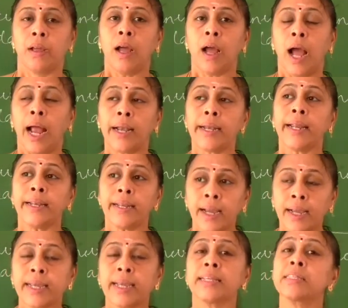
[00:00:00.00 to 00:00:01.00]
And
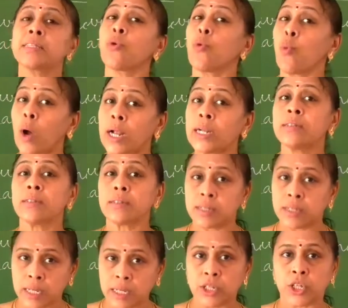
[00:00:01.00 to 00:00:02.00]
India is
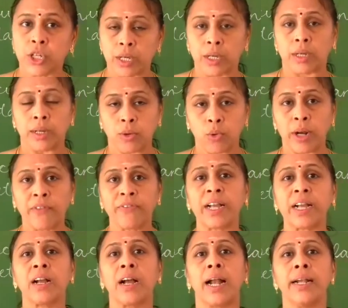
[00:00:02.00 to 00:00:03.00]
one of
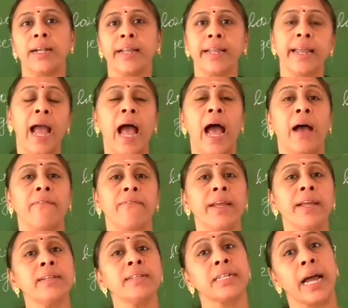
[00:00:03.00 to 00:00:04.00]
the country
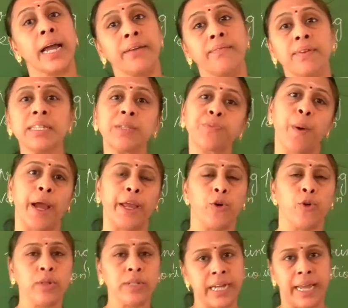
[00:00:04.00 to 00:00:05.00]
having diverse
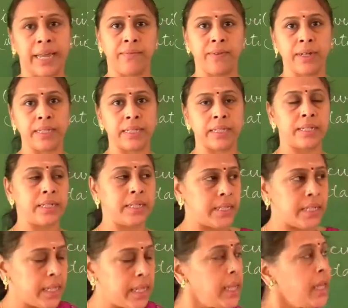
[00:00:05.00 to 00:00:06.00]

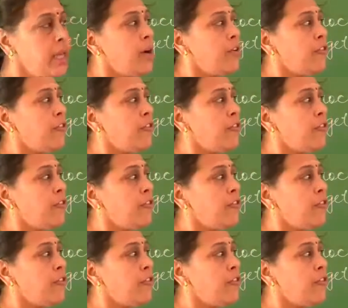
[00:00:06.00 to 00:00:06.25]
biodiversity,